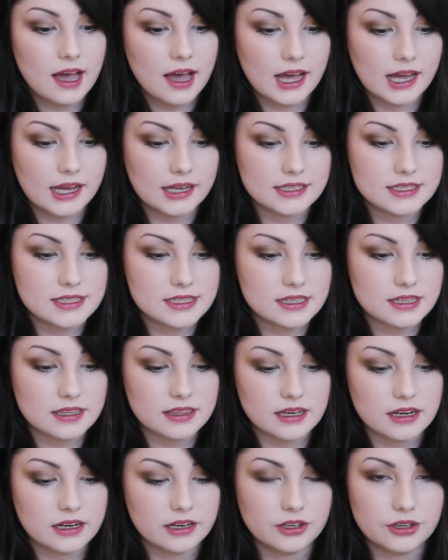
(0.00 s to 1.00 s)
and
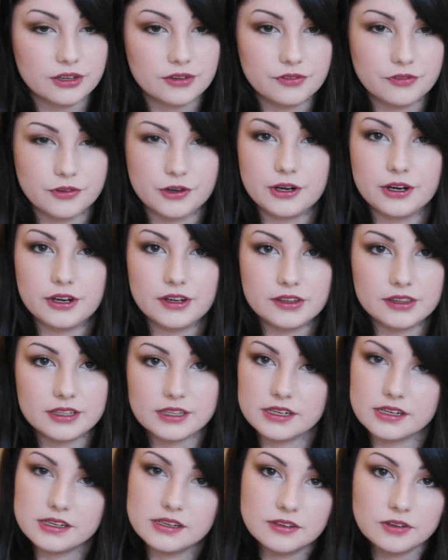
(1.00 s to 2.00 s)
that are good for
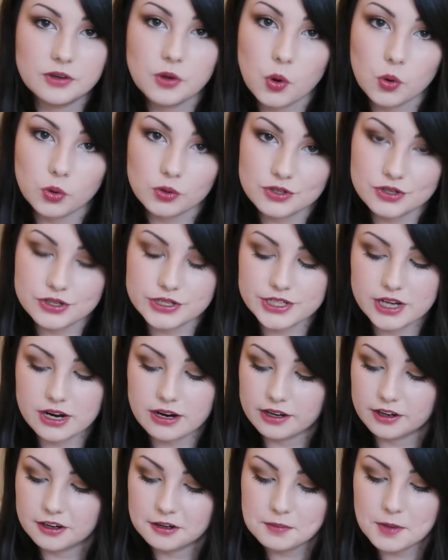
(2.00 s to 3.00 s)
the colder,
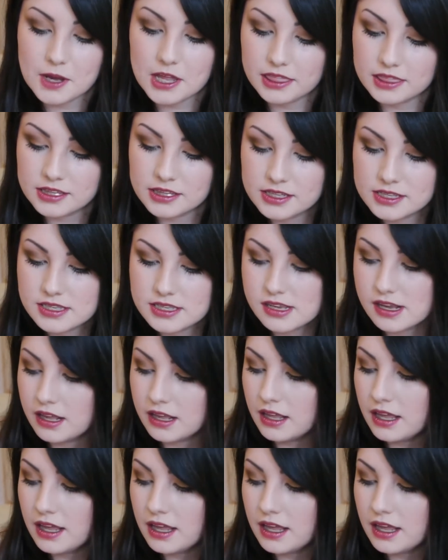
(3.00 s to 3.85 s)
darker months.